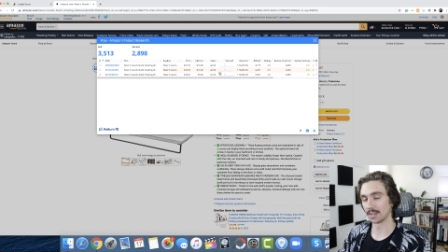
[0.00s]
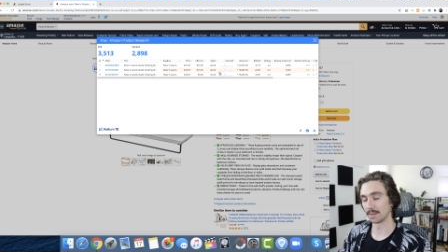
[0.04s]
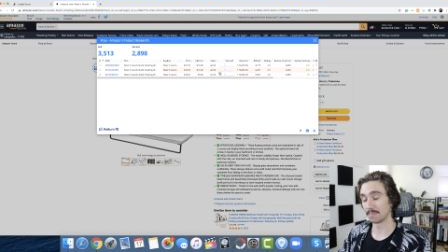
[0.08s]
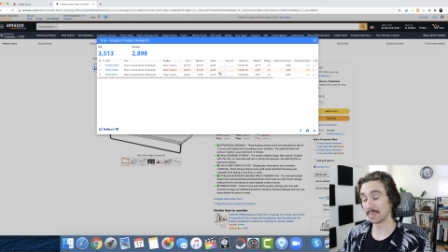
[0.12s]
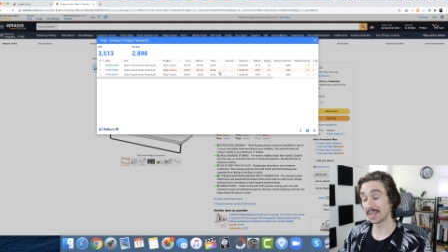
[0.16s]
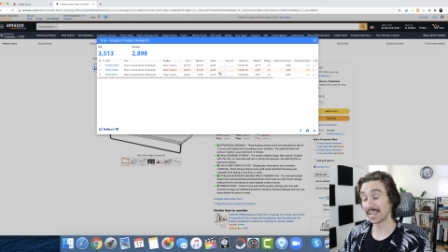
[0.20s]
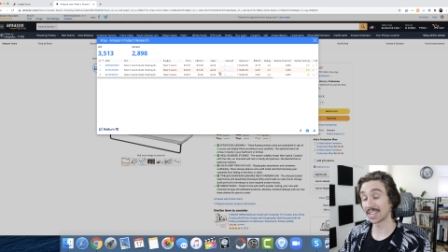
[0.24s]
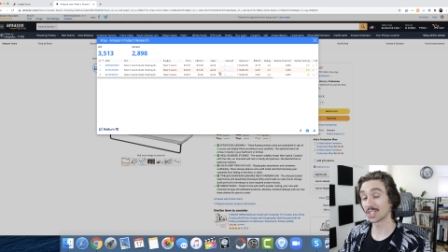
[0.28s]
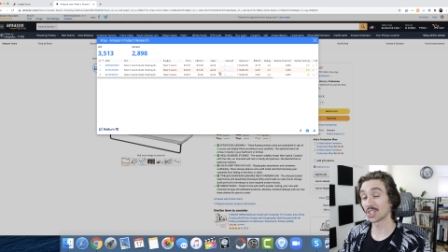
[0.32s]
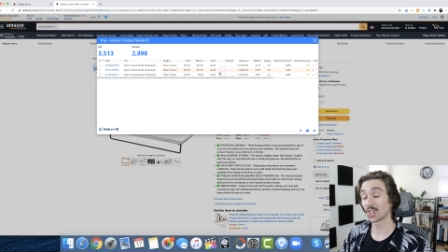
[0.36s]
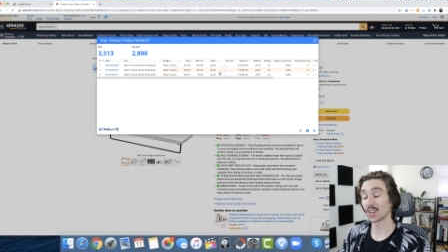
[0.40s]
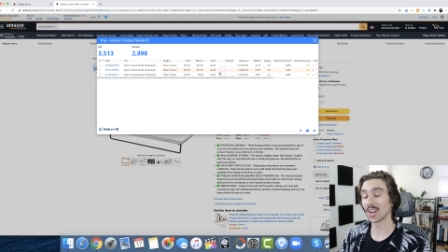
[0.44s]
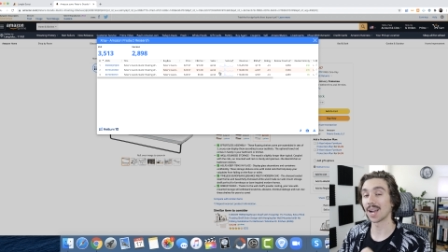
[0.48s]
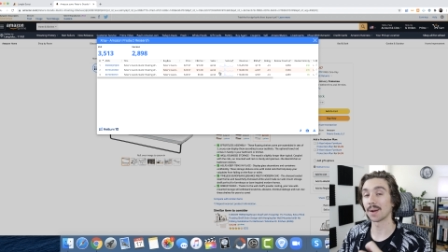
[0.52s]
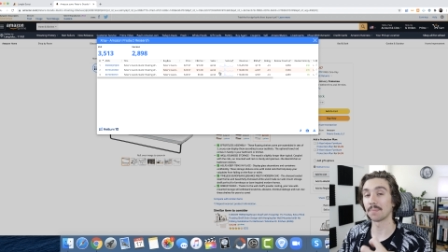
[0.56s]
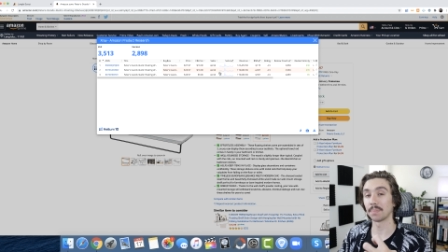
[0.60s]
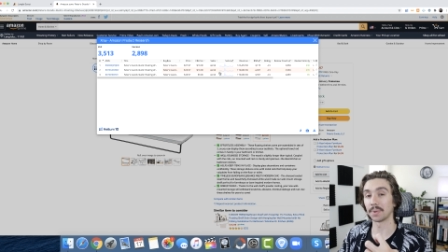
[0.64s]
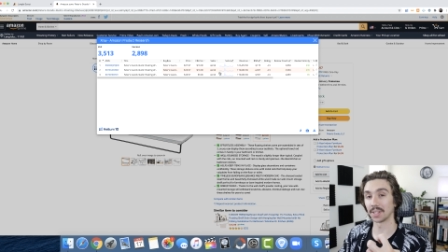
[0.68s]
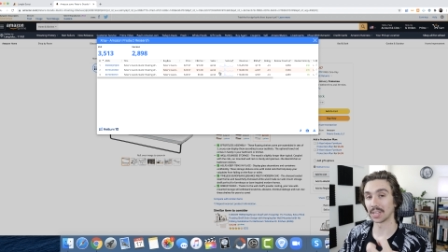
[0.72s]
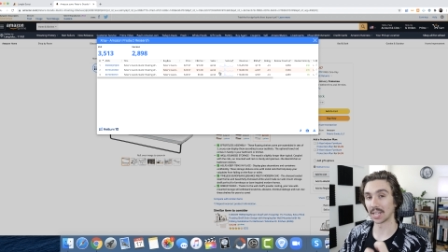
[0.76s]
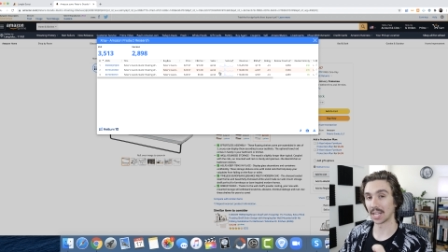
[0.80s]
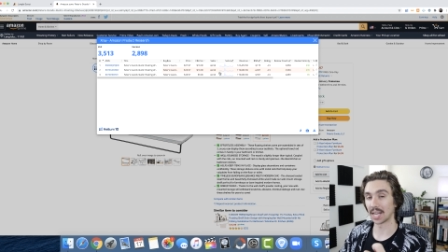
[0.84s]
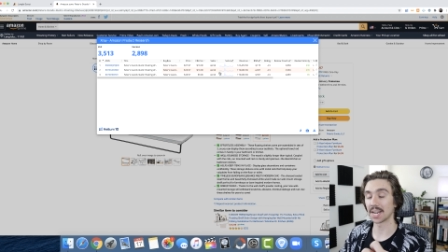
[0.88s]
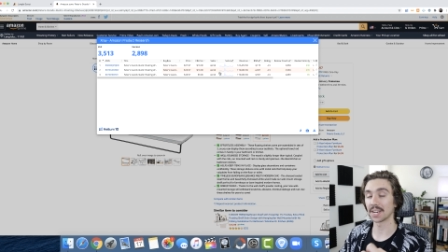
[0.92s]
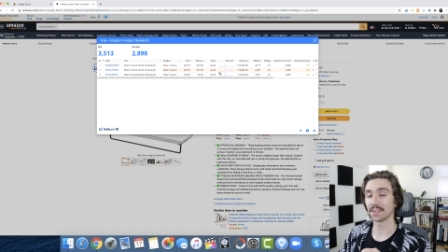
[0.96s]
a big trap a
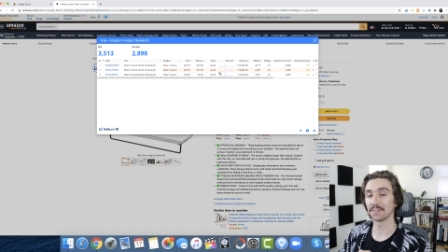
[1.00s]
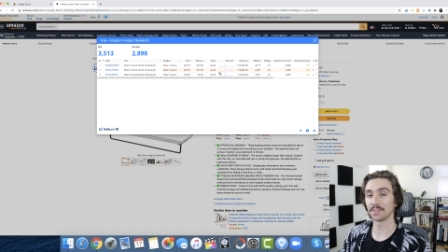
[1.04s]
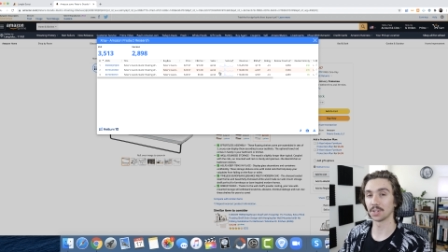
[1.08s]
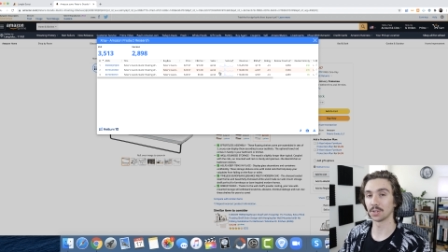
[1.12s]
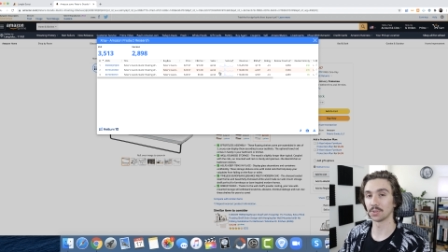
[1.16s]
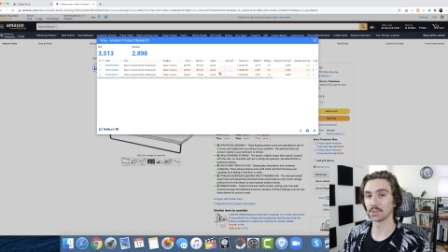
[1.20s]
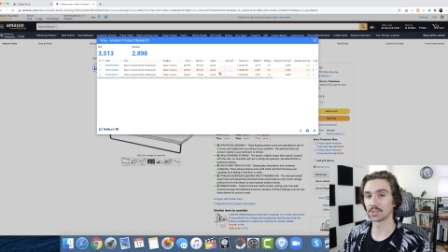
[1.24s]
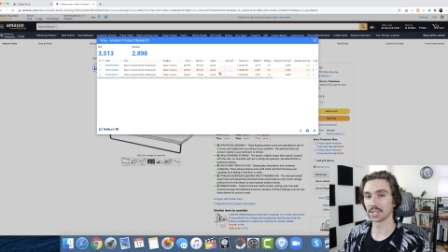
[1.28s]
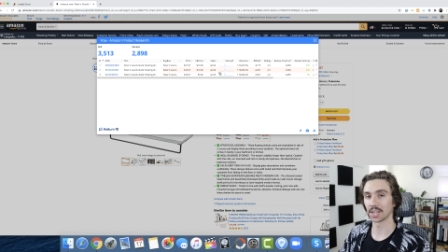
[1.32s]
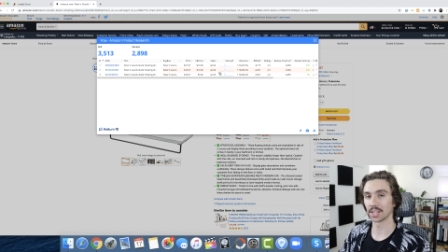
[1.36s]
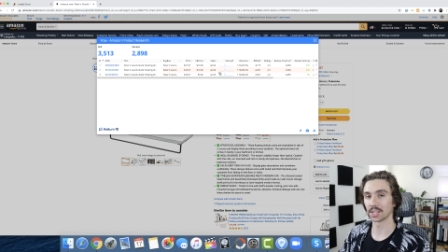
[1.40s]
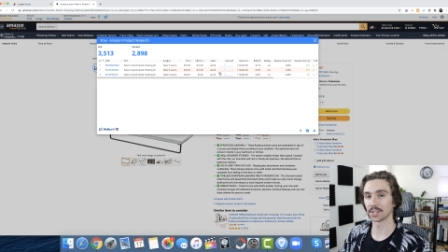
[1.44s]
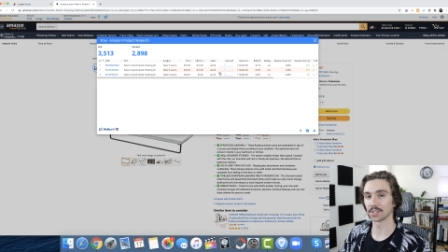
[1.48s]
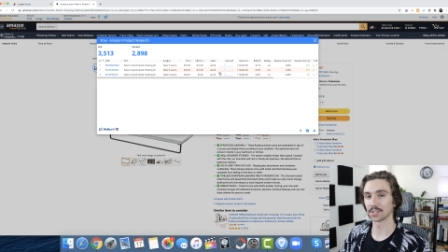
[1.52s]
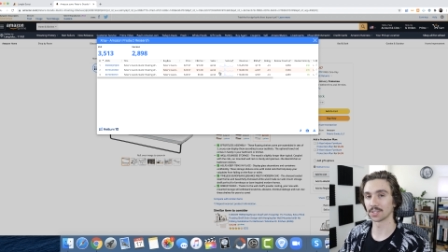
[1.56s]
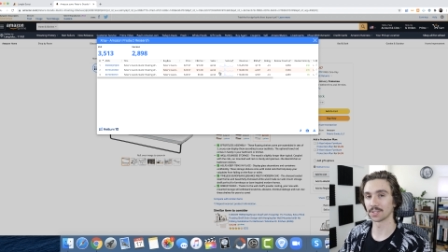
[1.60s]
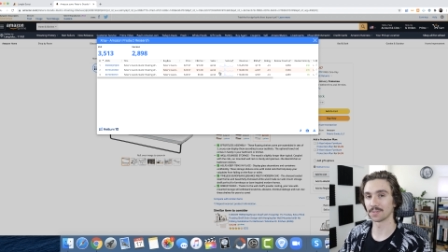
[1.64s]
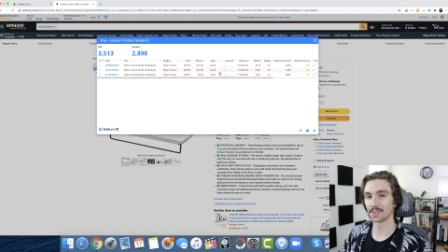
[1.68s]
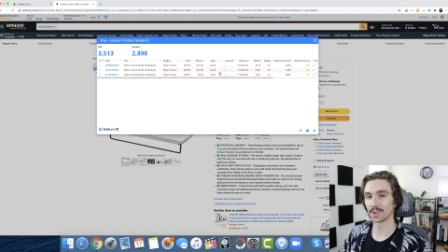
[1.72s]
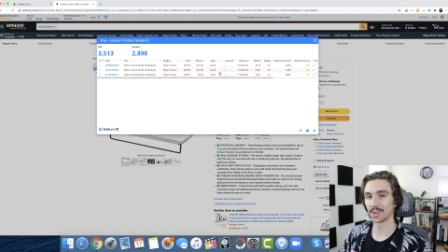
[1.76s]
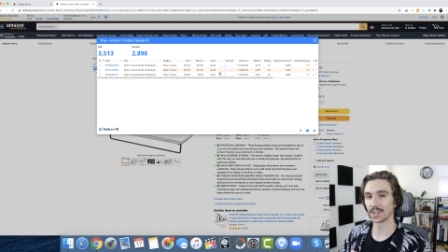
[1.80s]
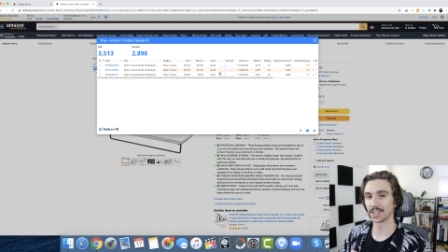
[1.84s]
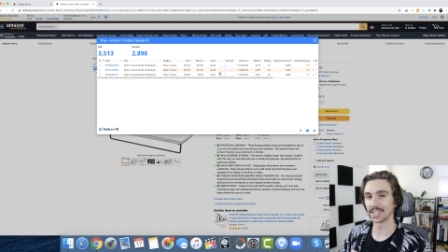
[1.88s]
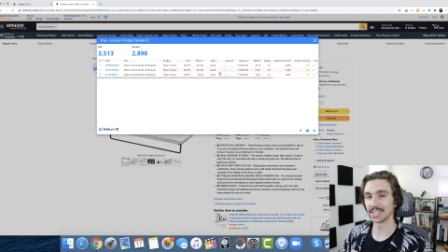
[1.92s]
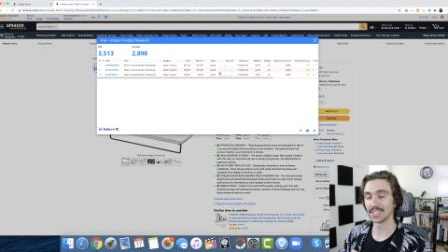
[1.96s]
lot of new sellers
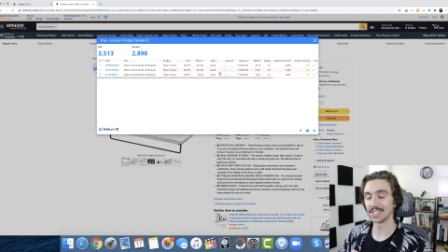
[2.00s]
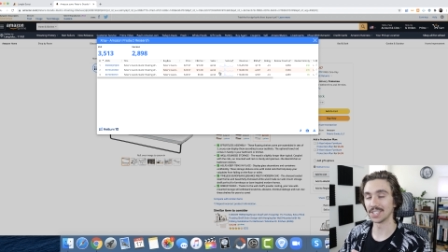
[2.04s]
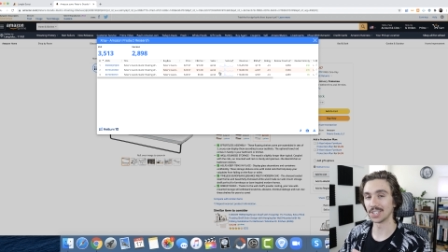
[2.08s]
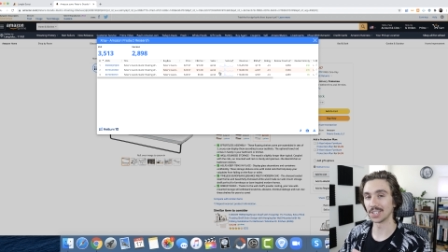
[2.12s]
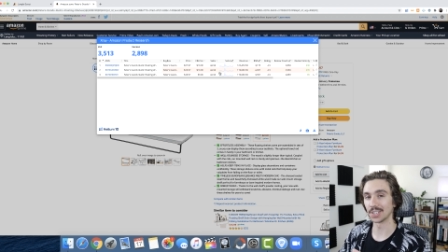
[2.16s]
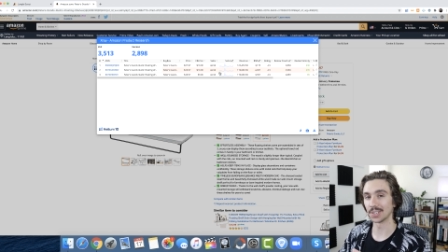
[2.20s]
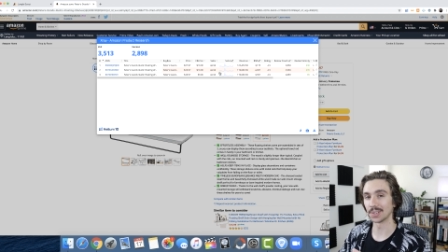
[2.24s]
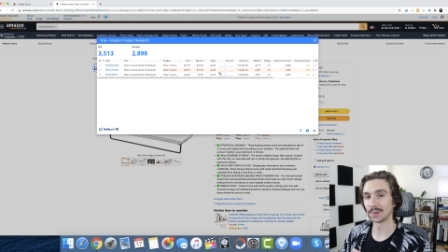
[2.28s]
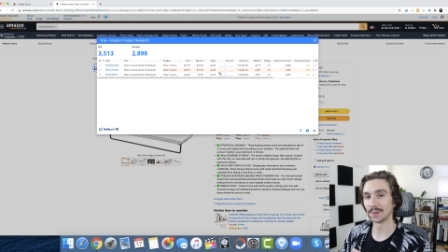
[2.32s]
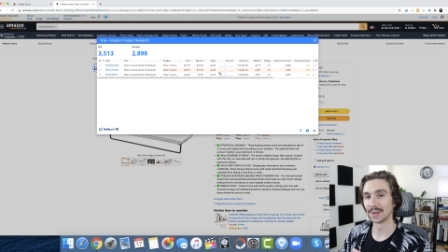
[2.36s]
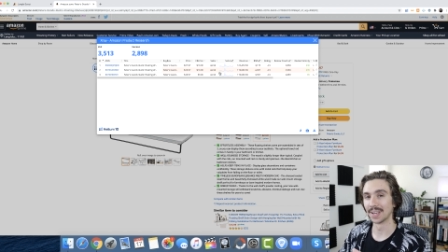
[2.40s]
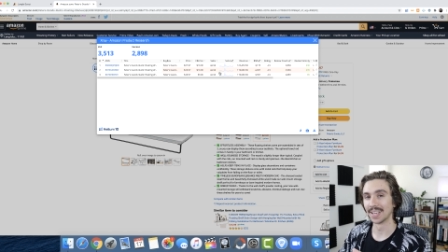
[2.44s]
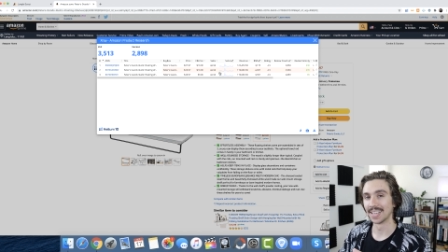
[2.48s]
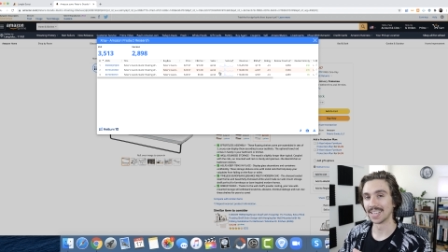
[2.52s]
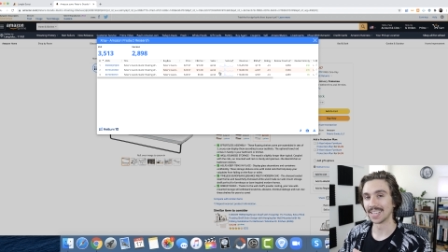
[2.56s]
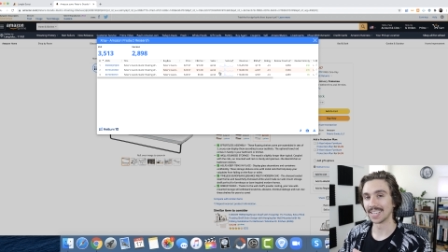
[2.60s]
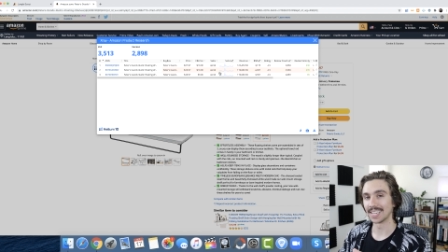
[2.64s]
fall into